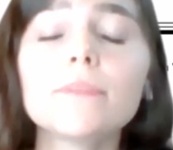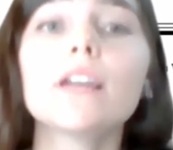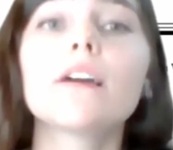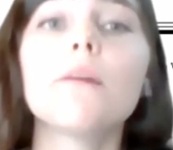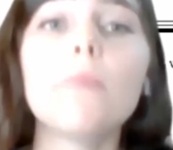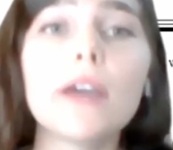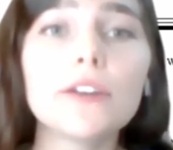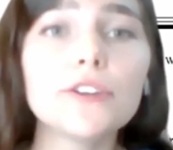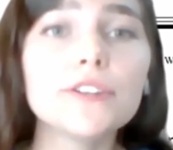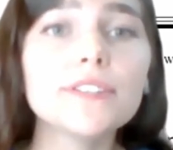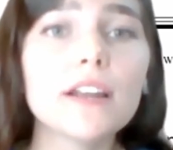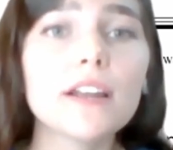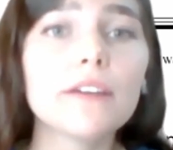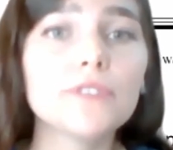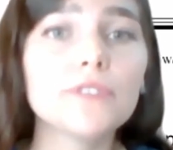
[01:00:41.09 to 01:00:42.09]
commanders
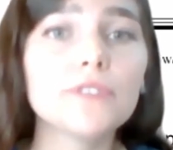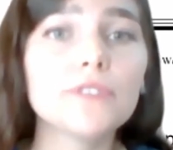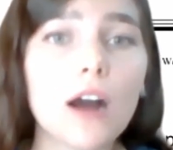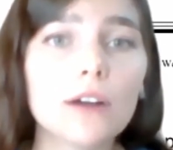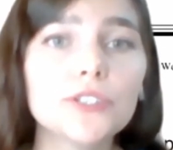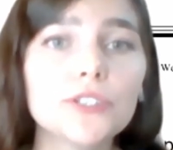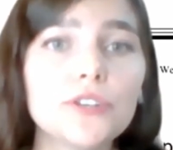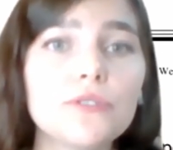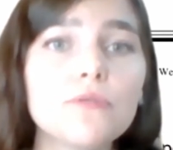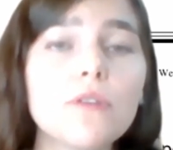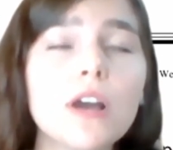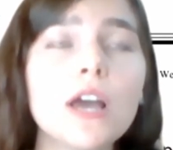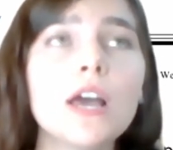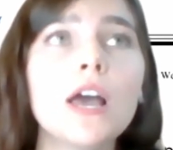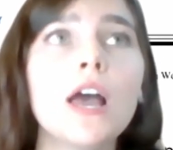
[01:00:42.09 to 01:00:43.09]
that I've talked to,
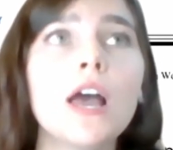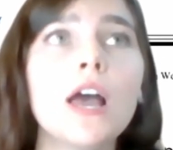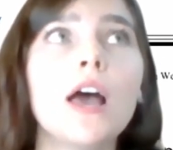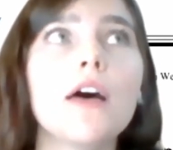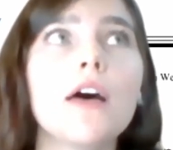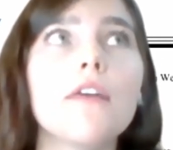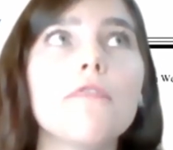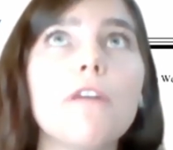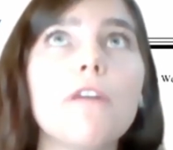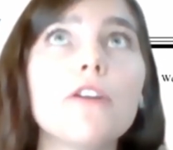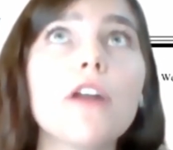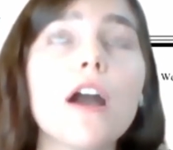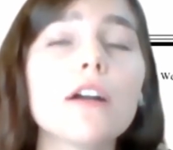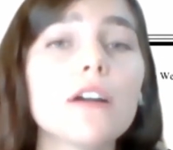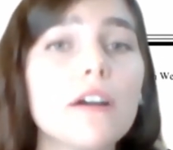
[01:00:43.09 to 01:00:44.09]
they're
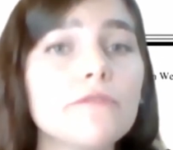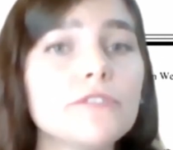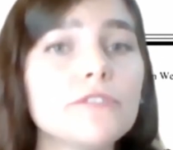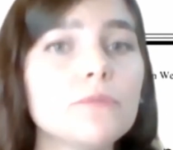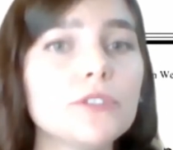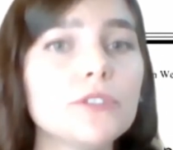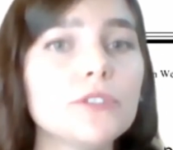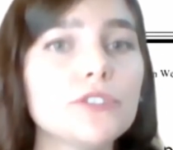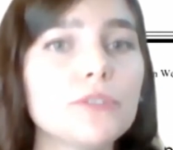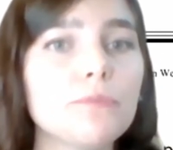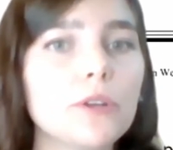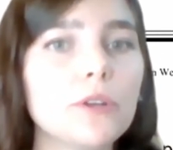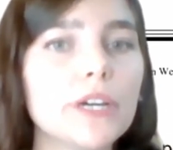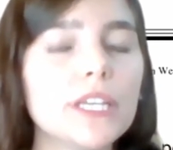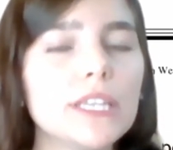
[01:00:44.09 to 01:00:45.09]
not comfortable
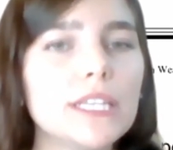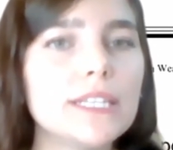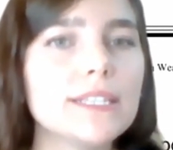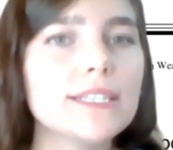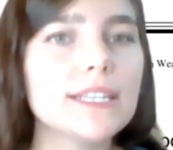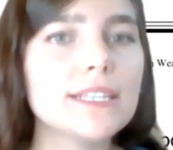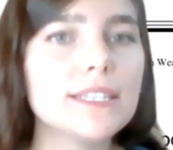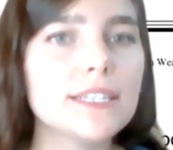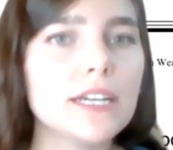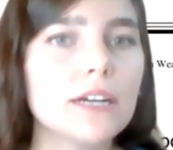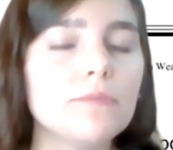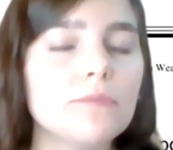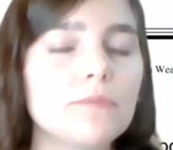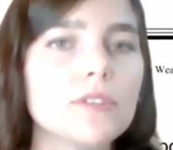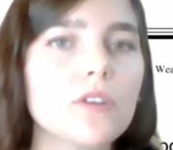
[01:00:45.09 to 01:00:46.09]
deploying these
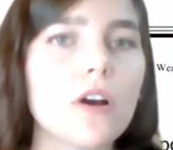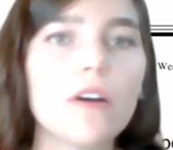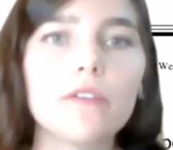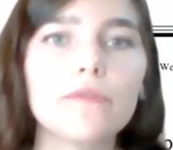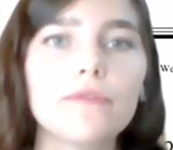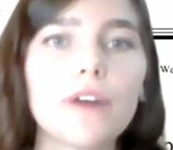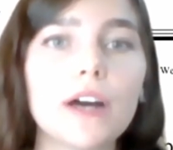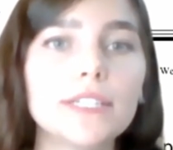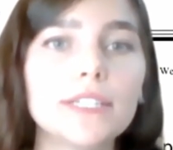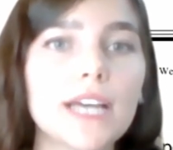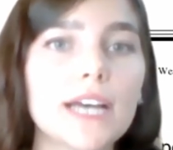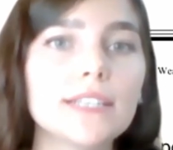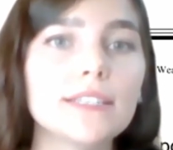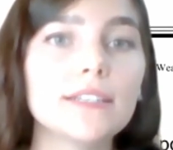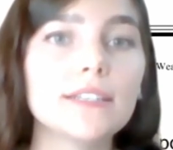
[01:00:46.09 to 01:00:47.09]
systems of
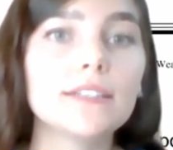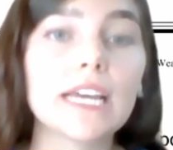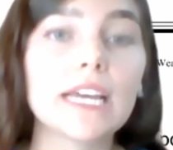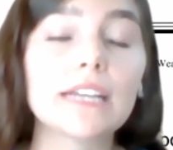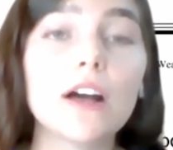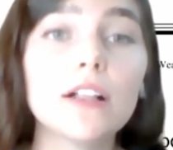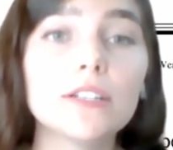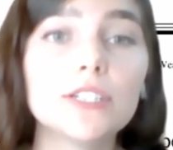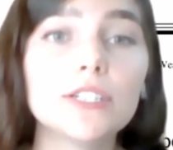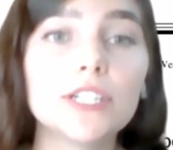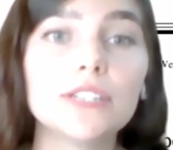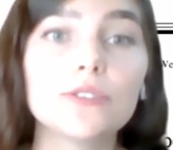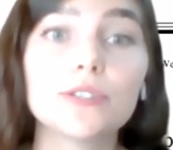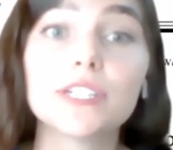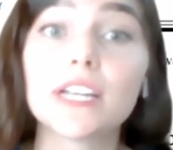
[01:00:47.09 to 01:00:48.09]
untested technologies
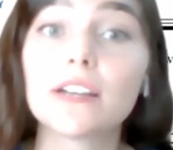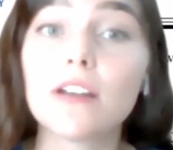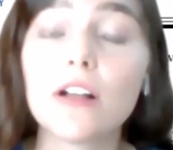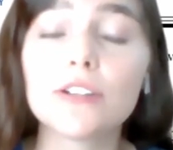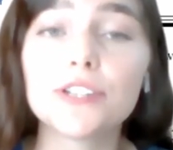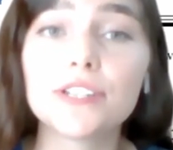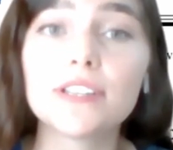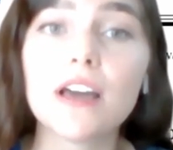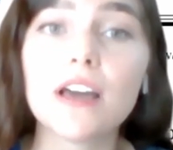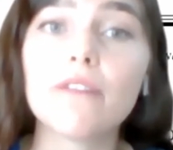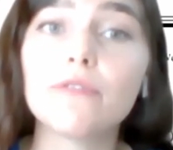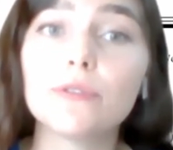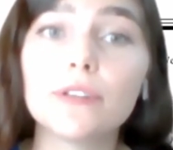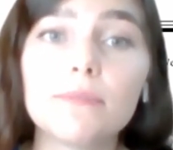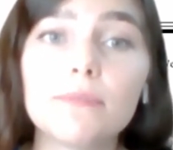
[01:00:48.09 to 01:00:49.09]
or technologies that have
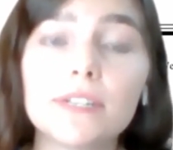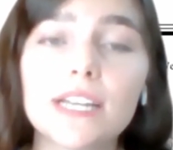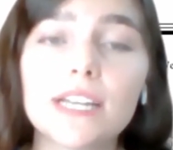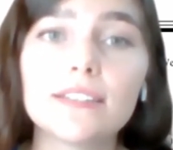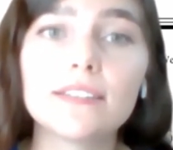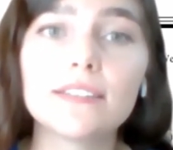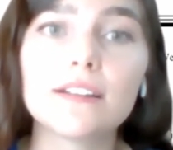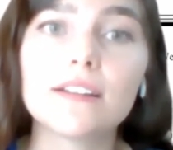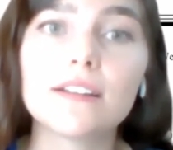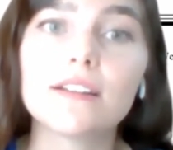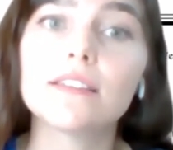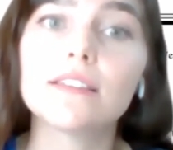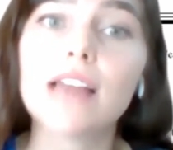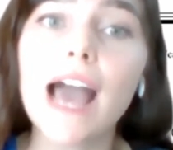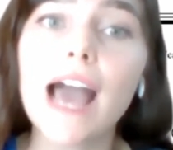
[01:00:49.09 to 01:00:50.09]
only been tested in a
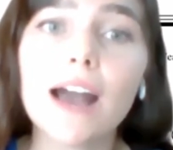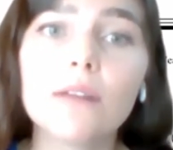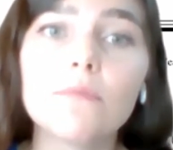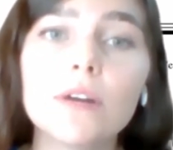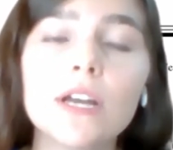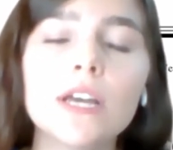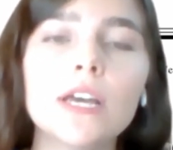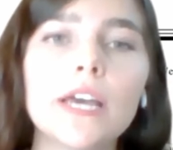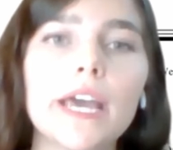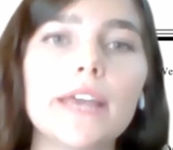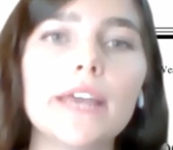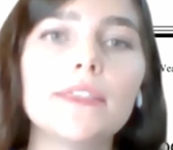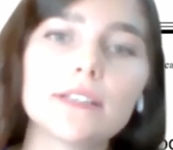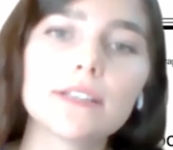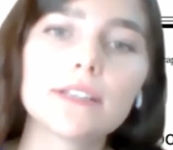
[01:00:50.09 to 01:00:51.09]
lab in
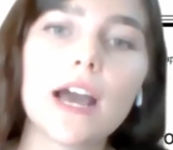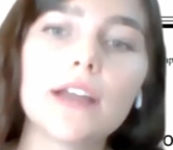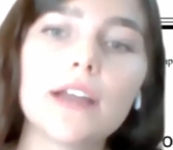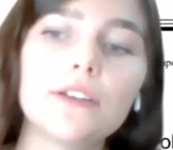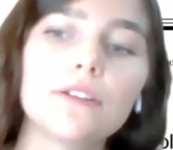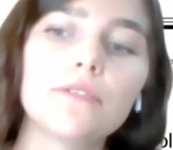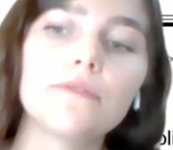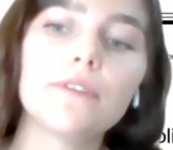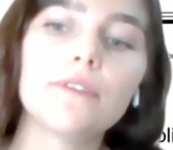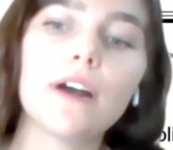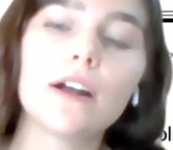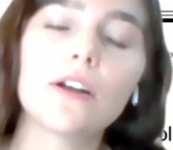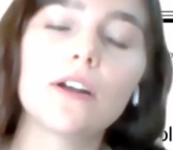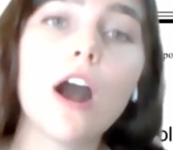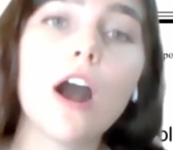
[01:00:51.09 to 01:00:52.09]
this kind of
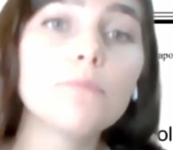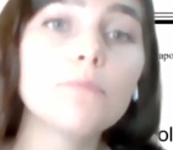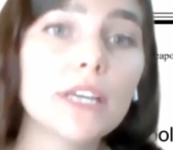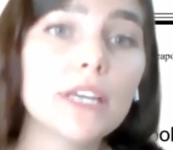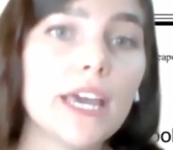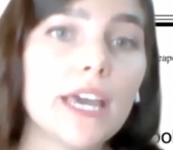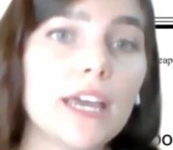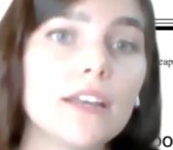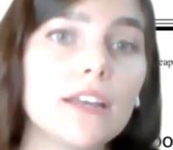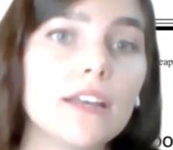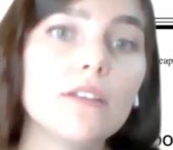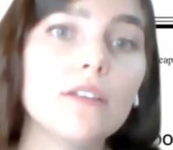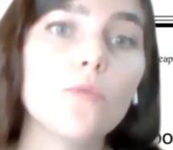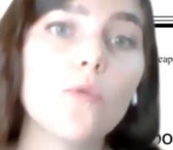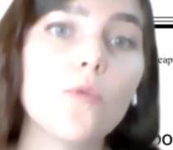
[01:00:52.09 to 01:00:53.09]

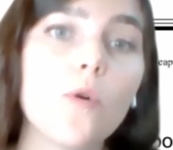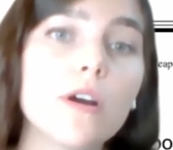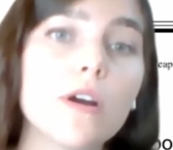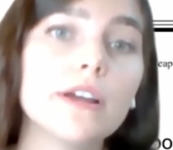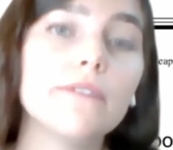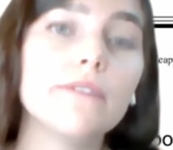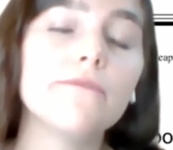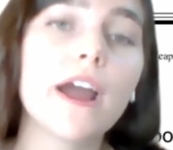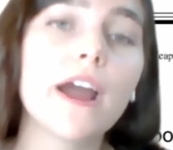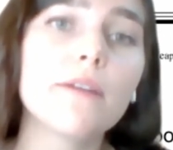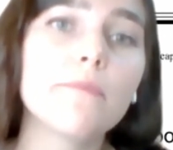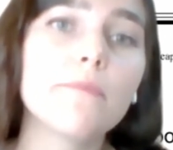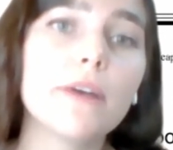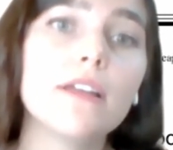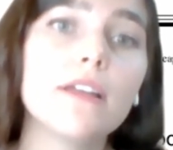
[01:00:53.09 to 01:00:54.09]
complicated war
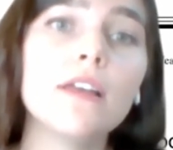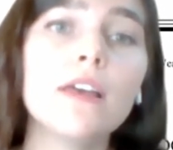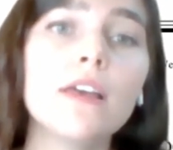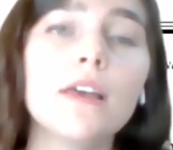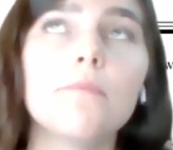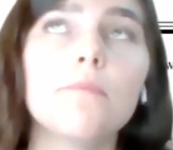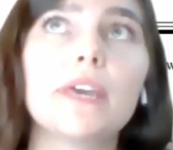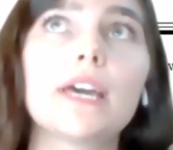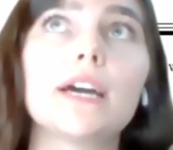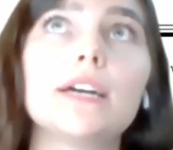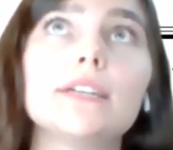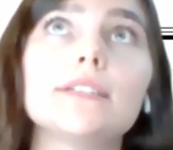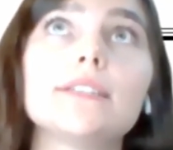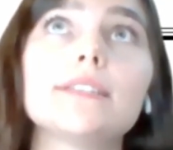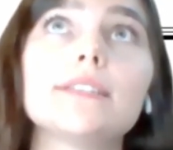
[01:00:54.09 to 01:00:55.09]
environment,
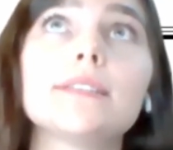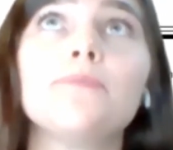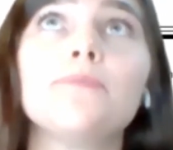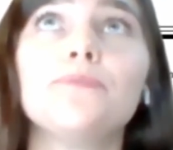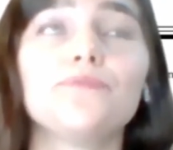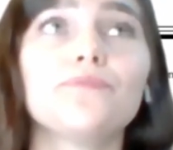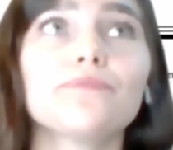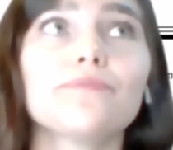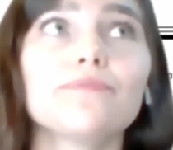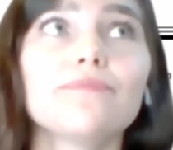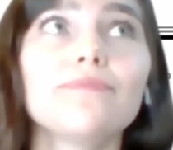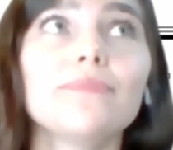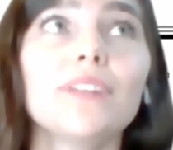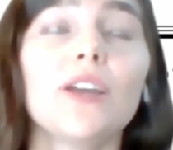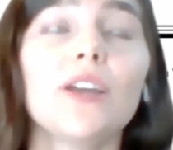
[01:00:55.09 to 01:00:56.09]
because
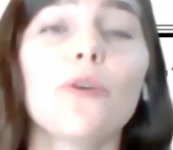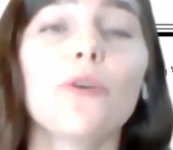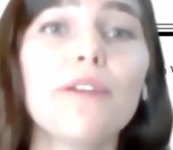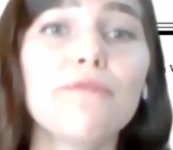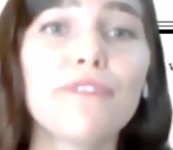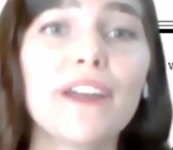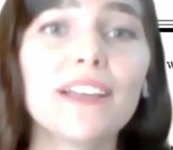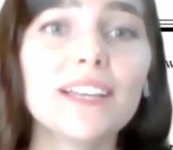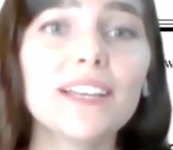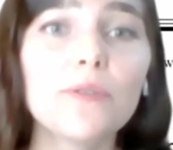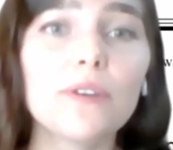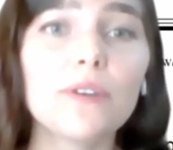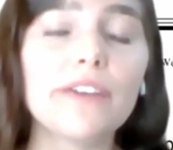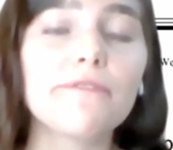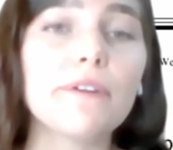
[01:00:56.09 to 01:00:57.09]
quite frankly,
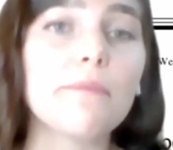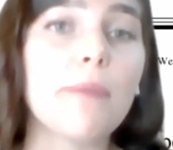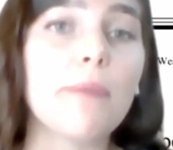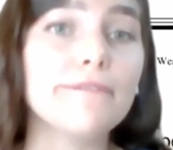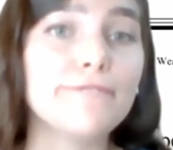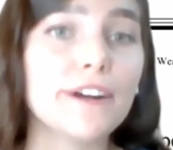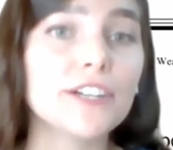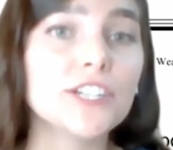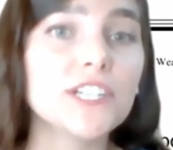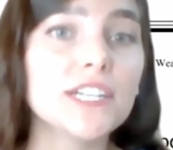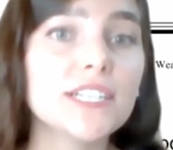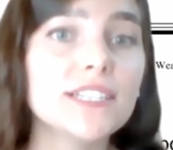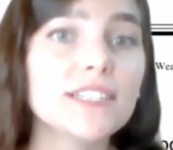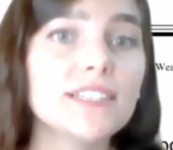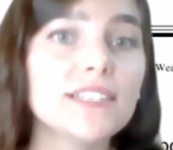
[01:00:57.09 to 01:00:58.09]
if it
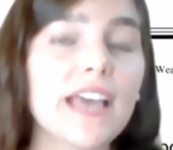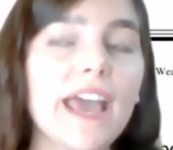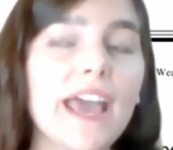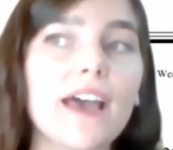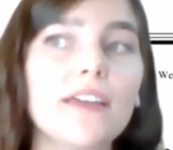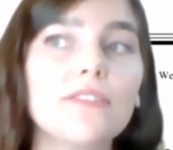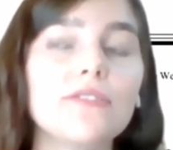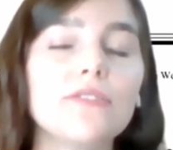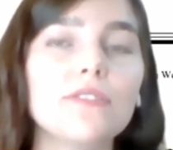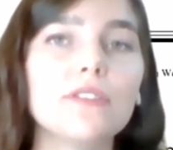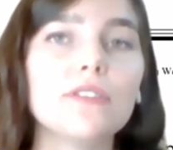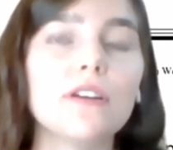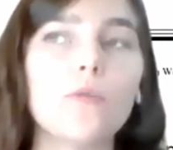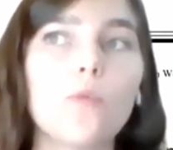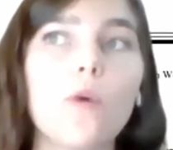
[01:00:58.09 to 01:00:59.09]
malfunctions and
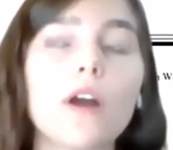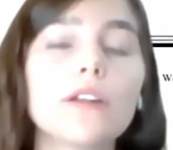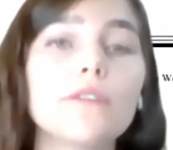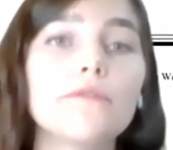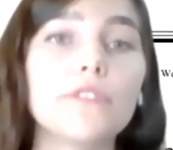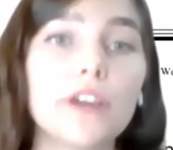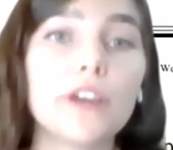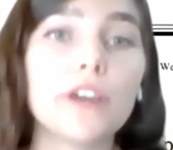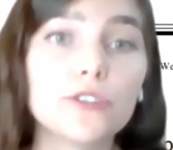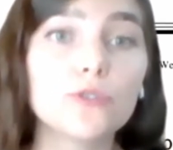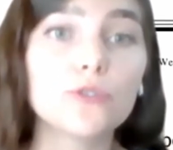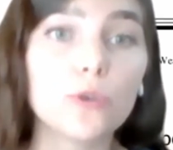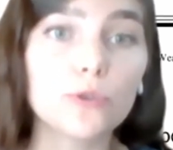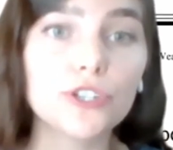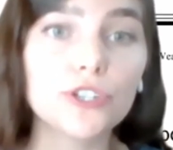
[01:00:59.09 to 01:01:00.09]
one of their
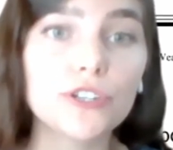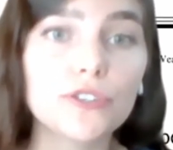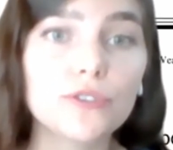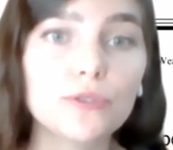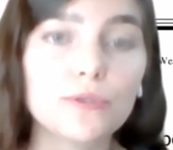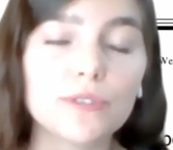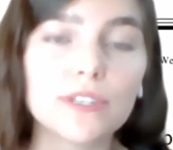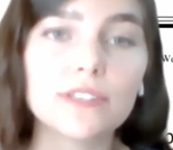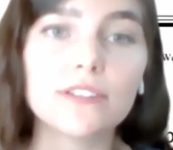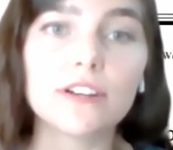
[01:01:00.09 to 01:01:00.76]
soldiers loses their